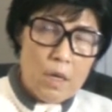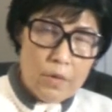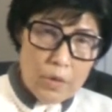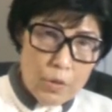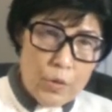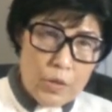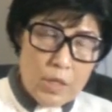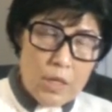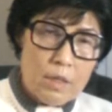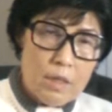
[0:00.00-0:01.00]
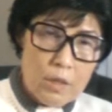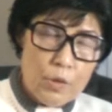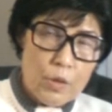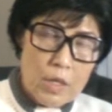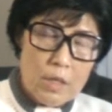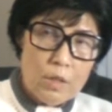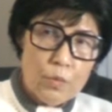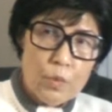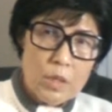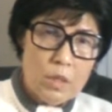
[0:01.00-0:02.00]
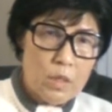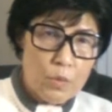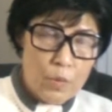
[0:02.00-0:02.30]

The leukocyte increase, which is